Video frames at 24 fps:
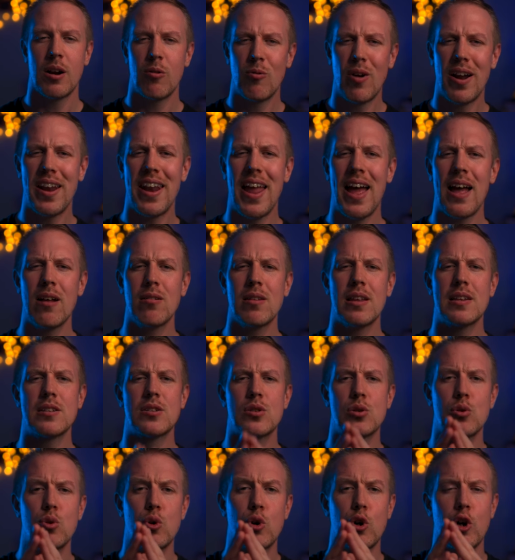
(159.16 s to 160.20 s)
Right now, let's
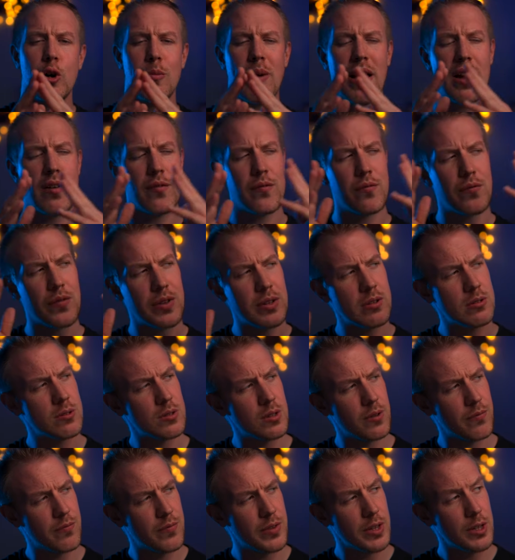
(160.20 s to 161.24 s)
talk about field
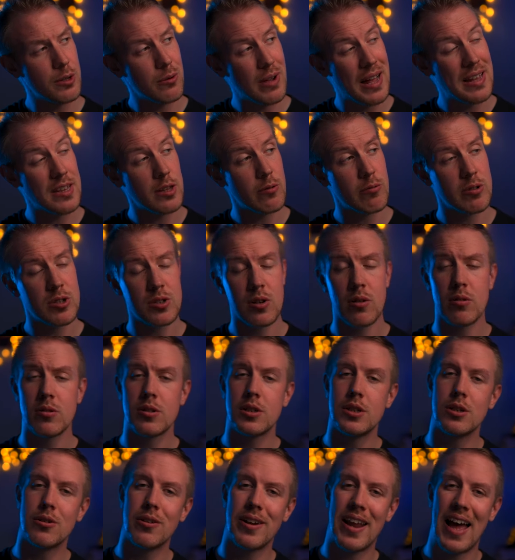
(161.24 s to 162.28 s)
of view and the
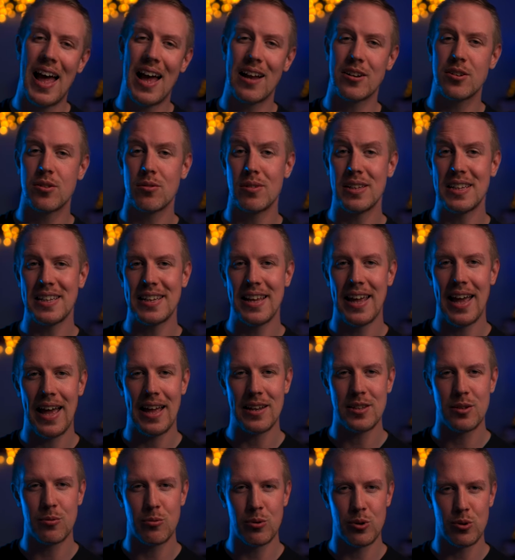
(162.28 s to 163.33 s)
results you can actually
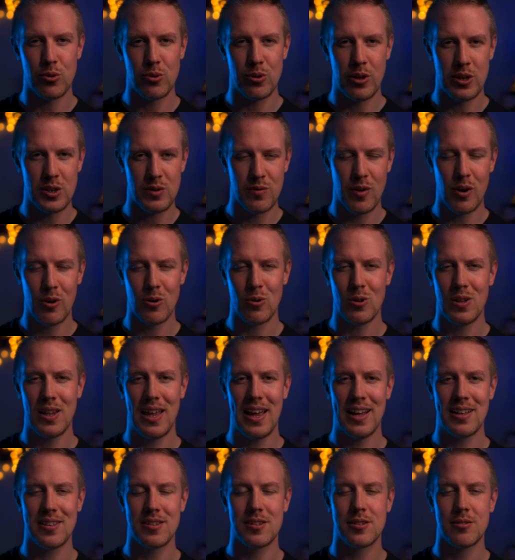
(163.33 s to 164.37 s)
get with all those focal
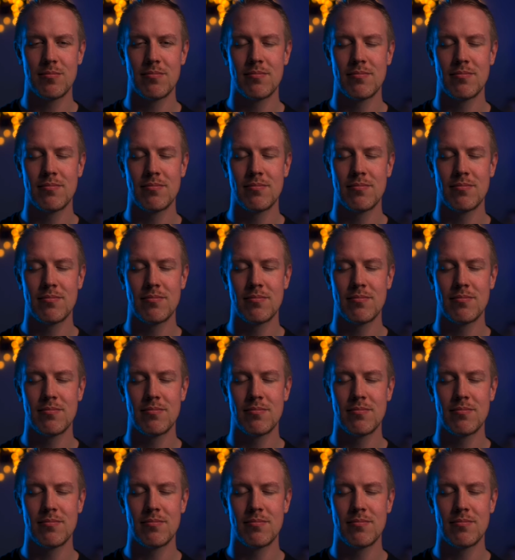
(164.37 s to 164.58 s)
lengths.